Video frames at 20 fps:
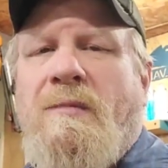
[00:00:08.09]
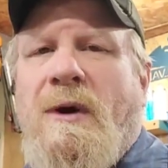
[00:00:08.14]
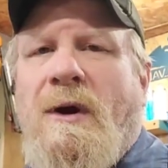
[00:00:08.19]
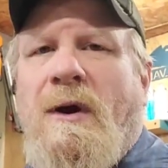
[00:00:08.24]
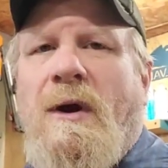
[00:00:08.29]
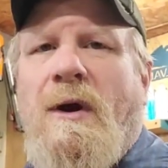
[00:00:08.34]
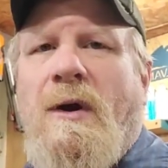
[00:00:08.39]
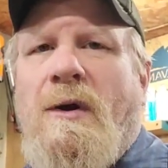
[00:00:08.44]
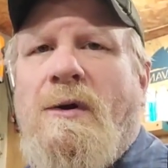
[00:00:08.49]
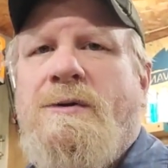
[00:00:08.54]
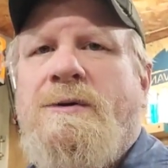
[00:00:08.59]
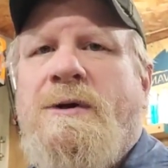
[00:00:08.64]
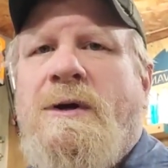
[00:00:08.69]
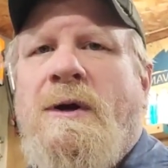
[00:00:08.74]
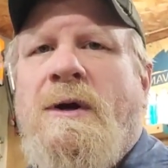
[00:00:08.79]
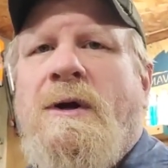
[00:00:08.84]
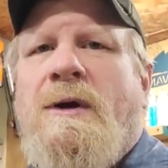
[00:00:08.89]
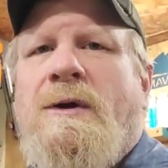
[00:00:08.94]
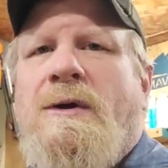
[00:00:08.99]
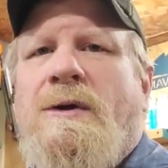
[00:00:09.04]
barriers
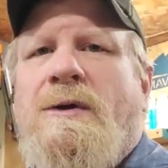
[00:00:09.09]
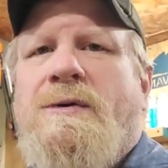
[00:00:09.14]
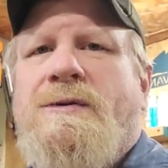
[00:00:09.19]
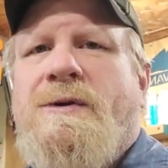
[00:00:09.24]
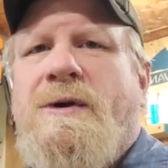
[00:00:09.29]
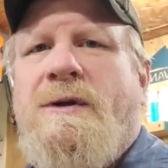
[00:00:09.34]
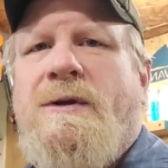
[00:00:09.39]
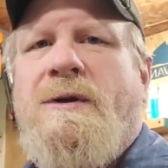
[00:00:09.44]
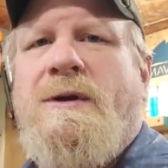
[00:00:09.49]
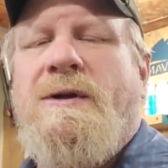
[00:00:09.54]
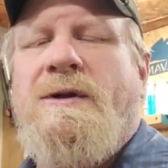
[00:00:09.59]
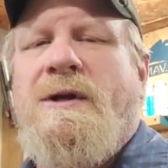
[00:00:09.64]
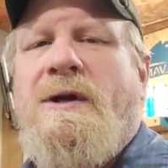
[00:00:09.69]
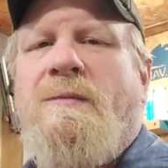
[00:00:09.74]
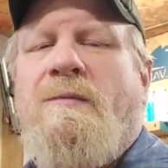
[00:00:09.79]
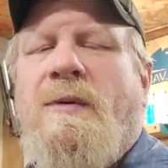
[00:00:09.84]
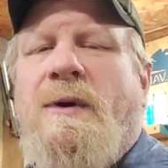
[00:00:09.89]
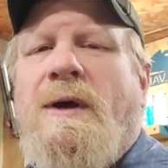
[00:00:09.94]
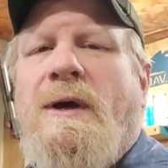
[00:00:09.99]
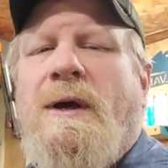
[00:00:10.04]
using the
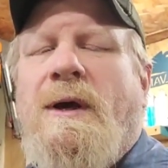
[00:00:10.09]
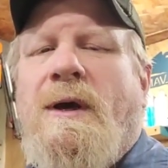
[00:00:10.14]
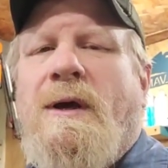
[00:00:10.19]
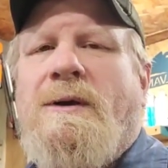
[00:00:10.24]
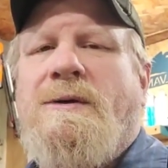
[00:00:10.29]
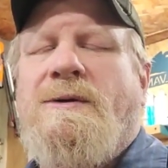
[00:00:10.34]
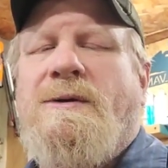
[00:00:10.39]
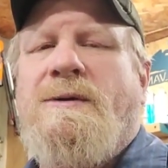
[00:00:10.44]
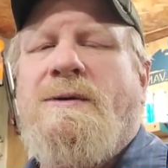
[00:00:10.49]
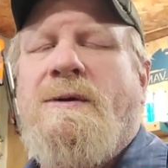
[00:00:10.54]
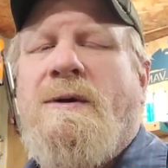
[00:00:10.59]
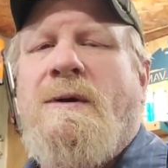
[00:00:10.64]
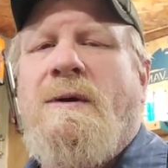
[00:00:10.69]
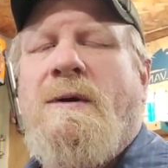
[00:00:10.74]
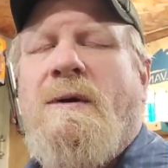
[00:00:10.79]
DPS